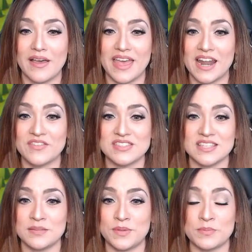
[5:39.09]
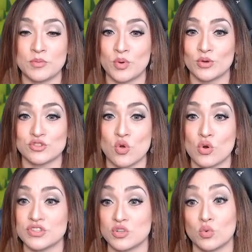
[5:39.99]
And I've seen people post
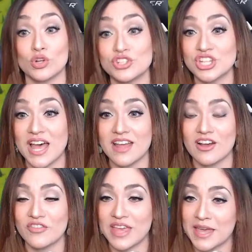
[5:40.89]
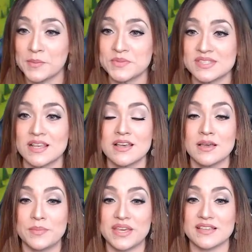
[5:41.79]
cords in world chat of camps
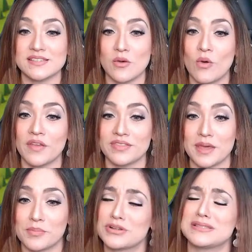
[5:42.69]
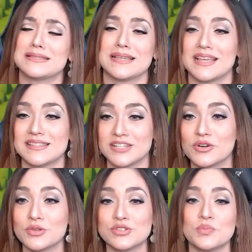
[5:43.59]
because they want that person to get
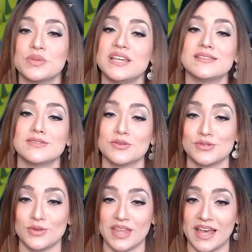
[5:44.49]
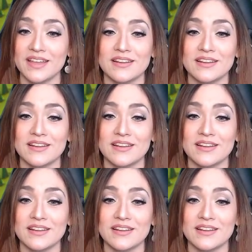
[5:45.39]
zeroed. So please don't do that.